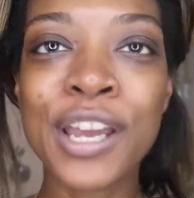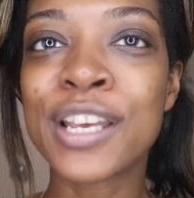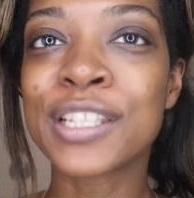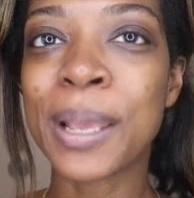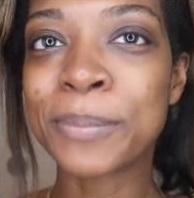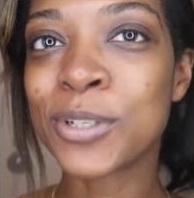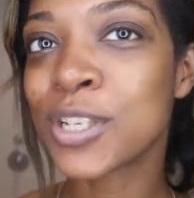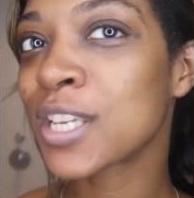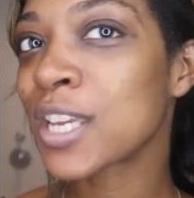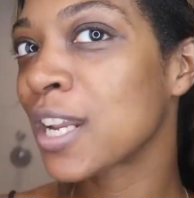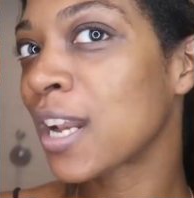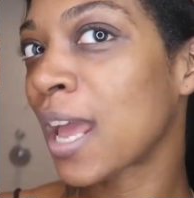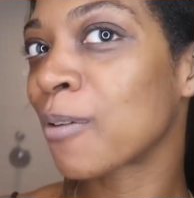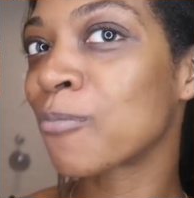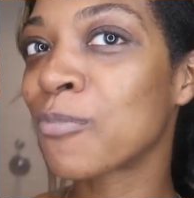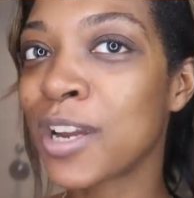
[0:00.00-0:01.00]
So I'm just gonna
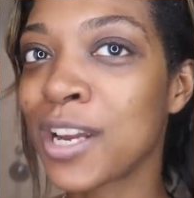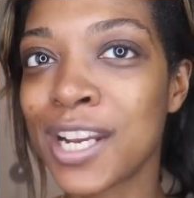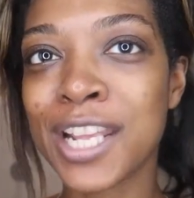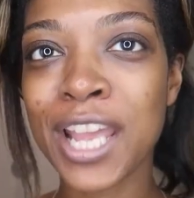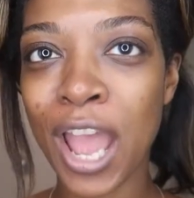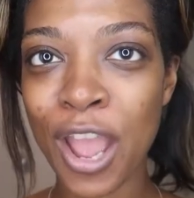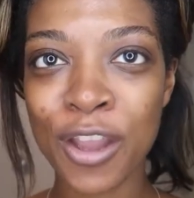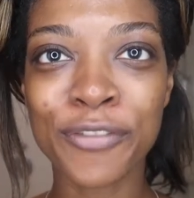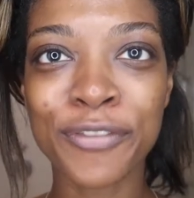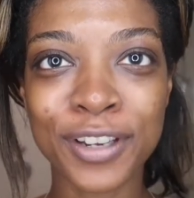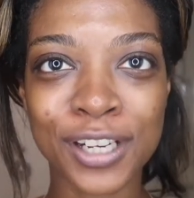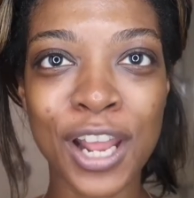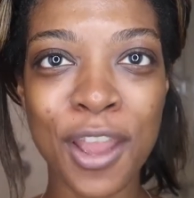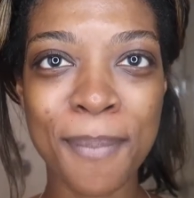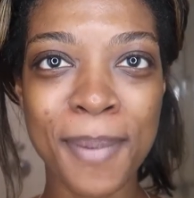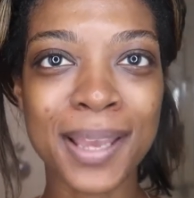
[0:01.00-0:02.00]
like really
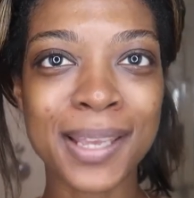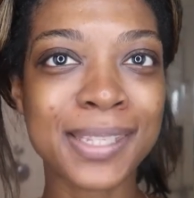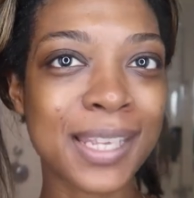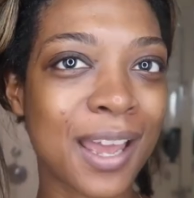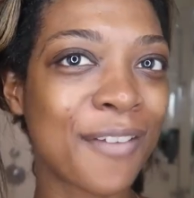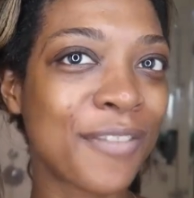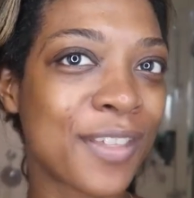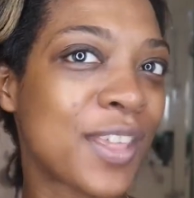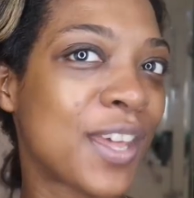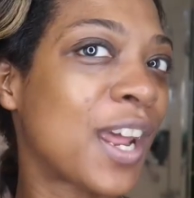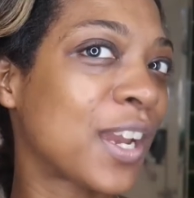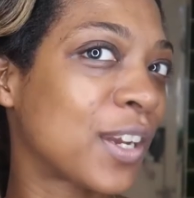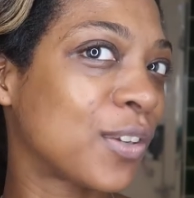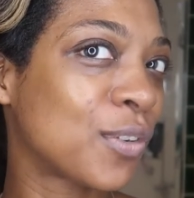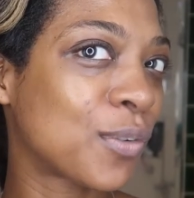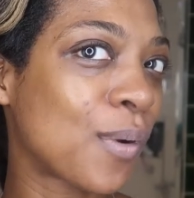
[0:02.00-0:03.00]
overglow myself, and then I
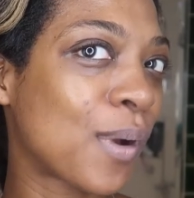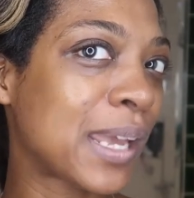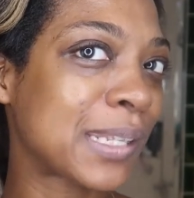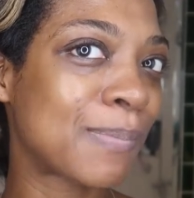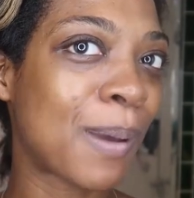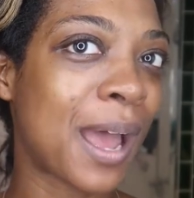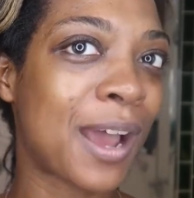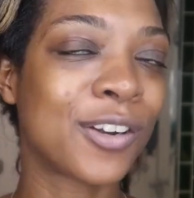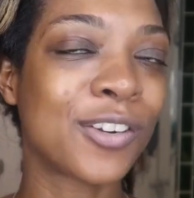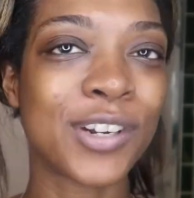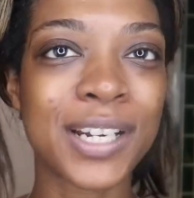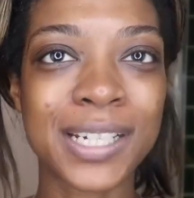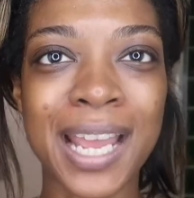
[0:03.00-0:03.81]
can always powder it